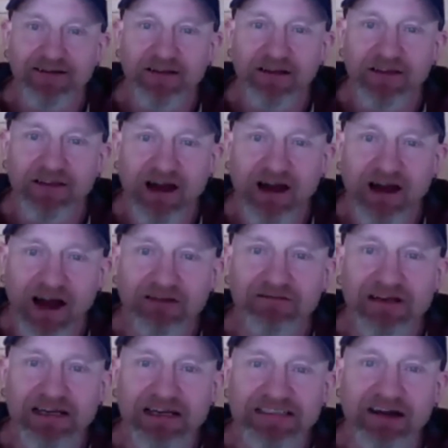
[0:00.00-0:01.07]
And the
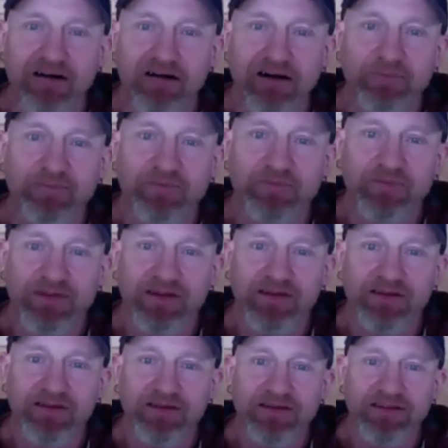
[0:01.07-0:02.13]
only time,
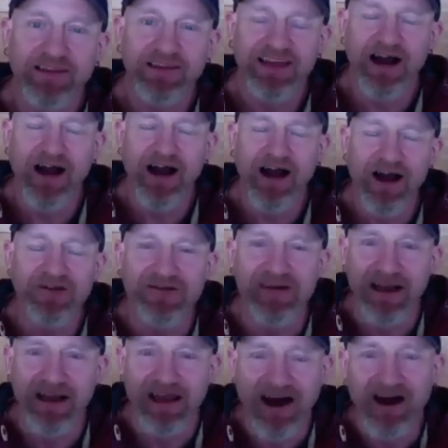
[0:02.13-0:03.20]
the
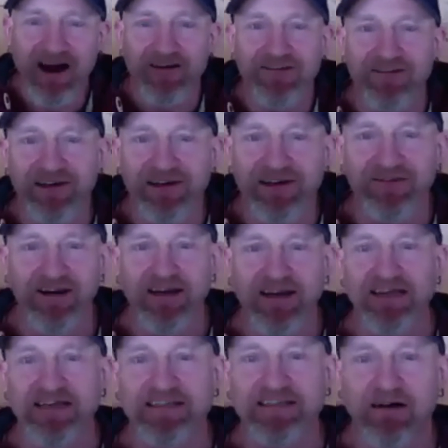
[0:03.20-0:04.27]
only, only fucking
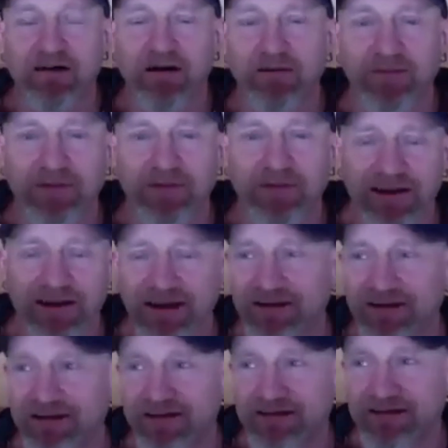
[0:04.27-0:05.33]
time you can
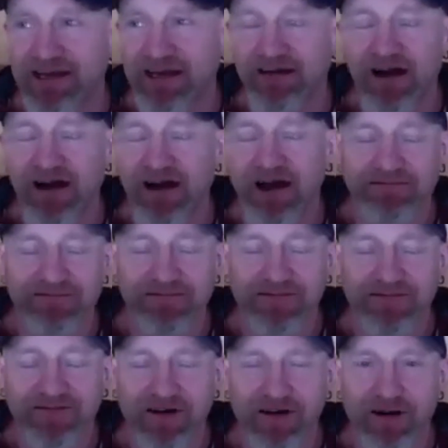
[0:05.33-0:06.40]
say, no,
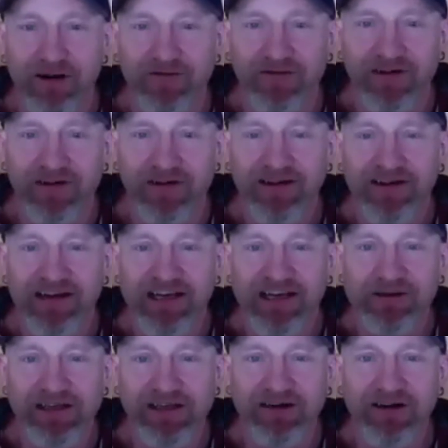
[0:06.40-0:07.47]
fuck off, is when
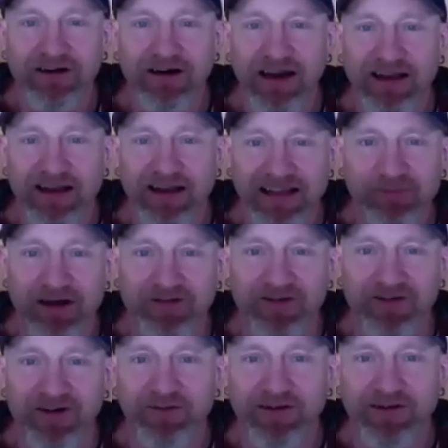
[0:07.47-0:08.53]
you're in that
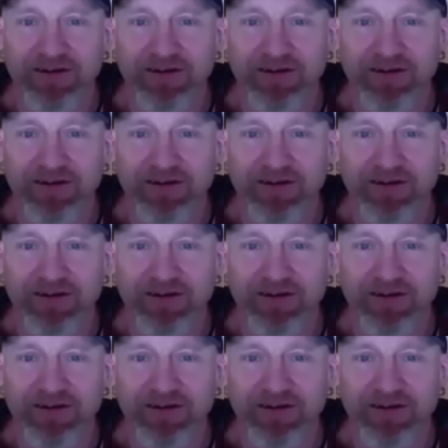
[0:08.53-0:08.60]
bathroom